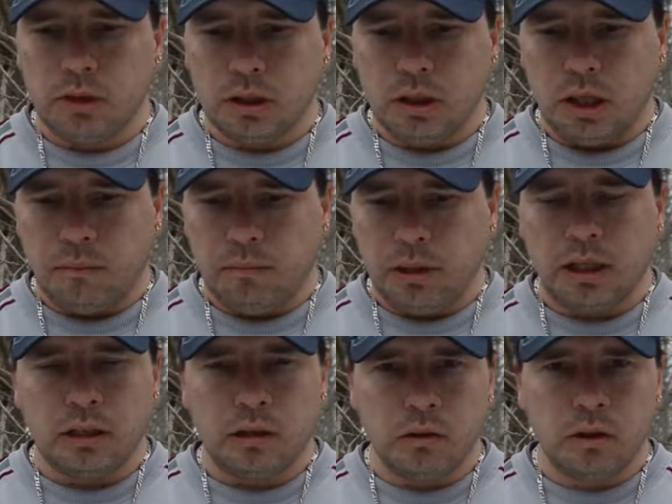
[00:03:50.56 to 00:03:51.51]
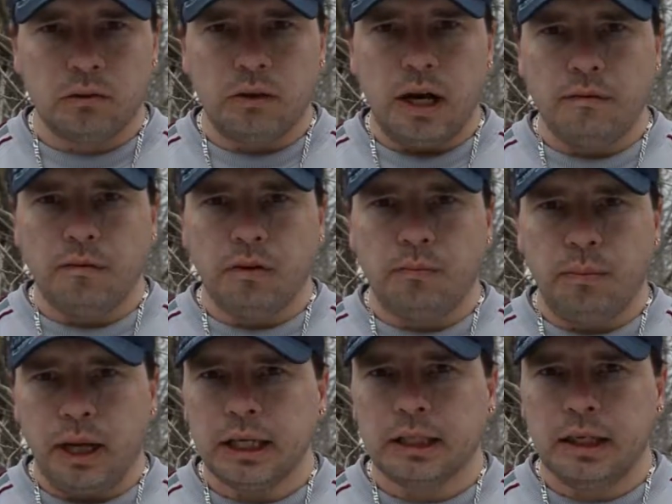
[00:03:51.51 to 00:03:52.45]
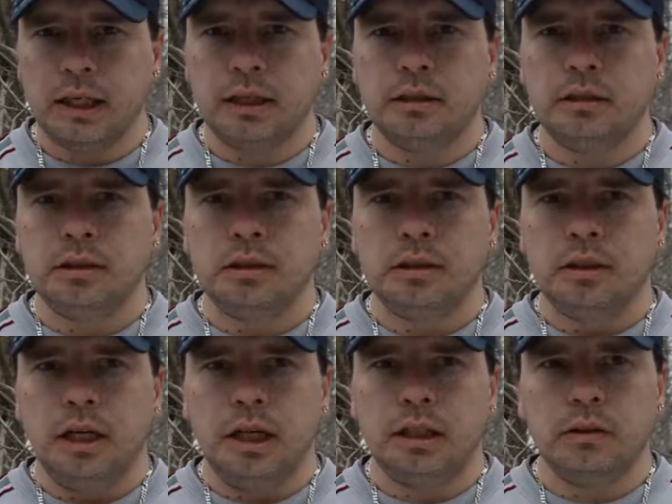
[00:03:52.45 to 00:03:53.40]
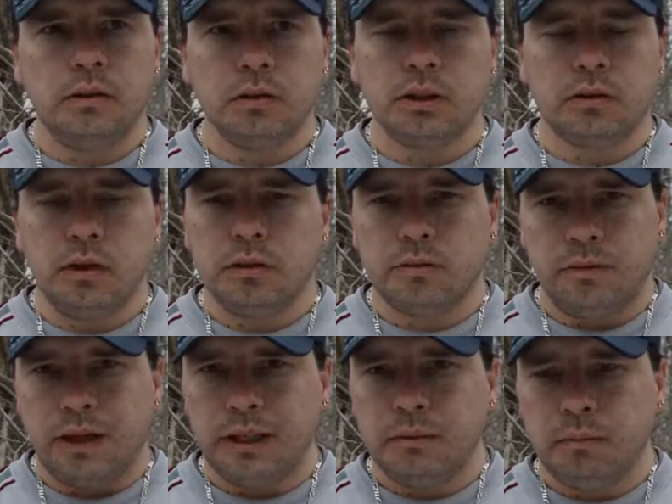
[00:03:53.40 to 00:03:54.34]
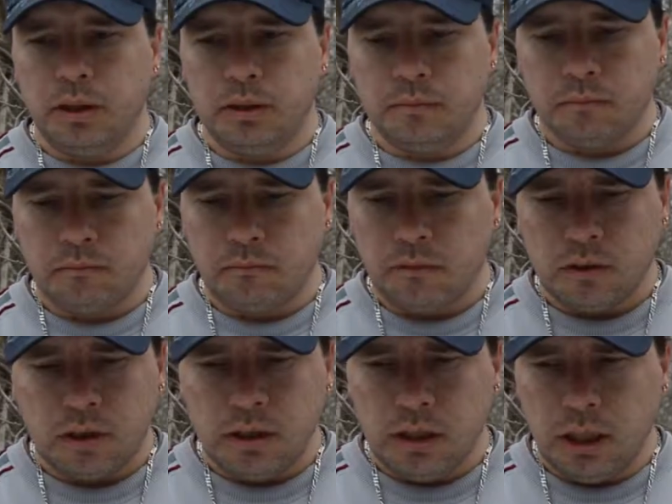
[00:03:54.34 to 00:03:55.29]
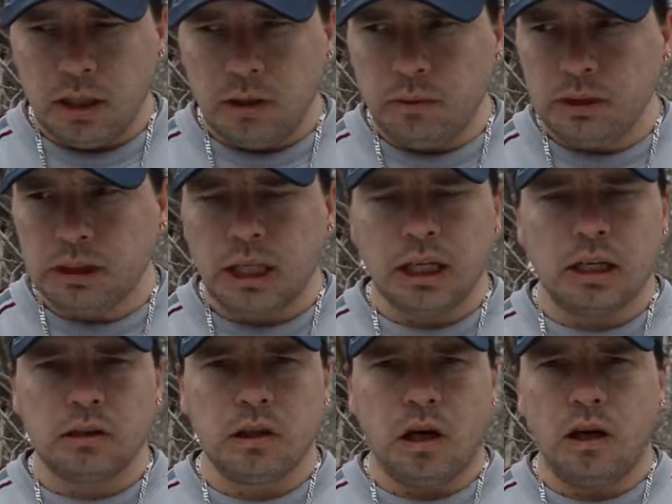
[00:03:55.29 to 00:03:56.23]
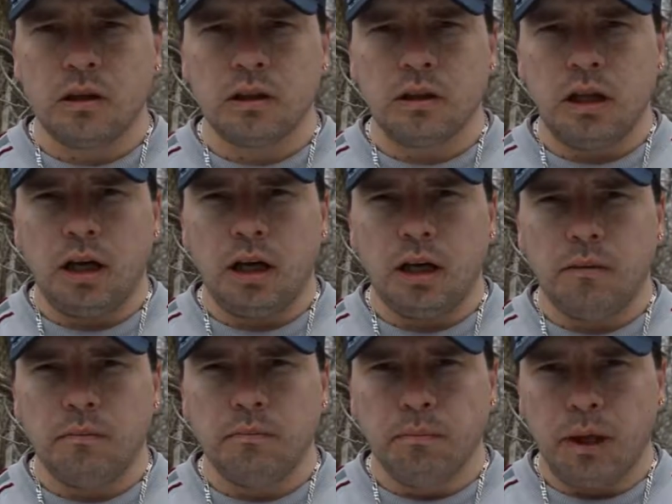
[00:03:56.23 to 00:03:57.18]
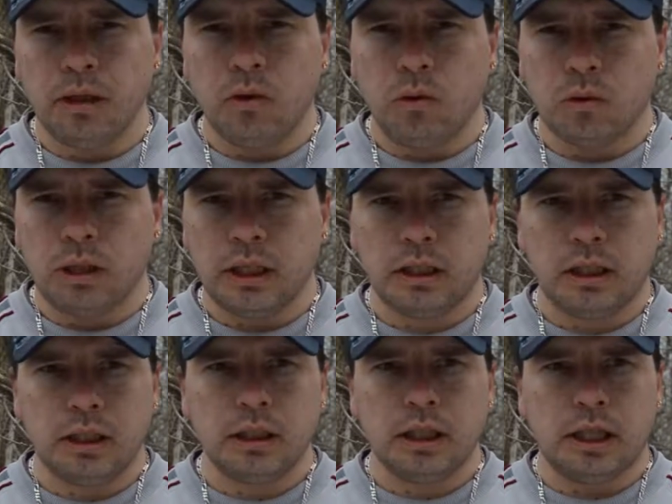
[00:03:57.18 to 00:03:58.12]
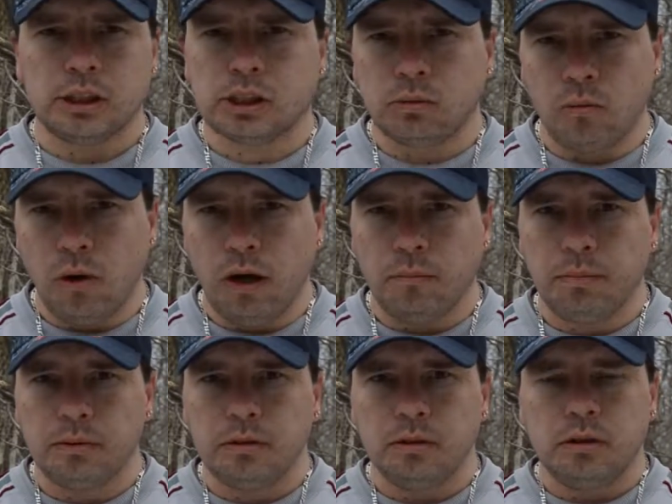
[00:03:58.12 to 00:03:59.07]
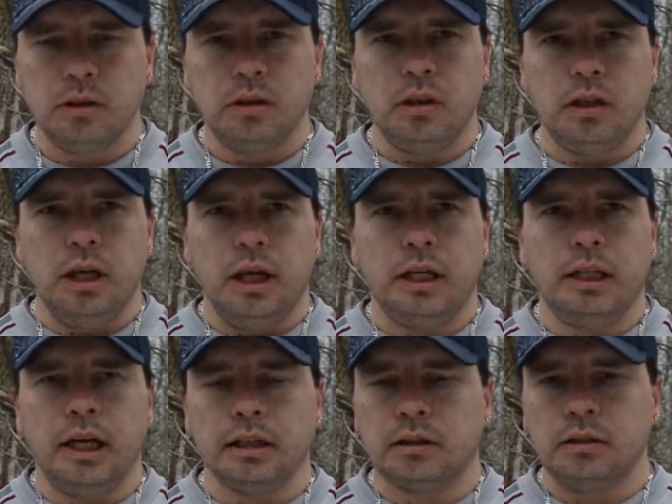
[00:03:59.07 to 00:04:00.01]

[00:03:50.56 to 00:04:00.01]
of gravel back then, and it was fine. But the laneway is like a long mud hole, like kind of like a swamp, and that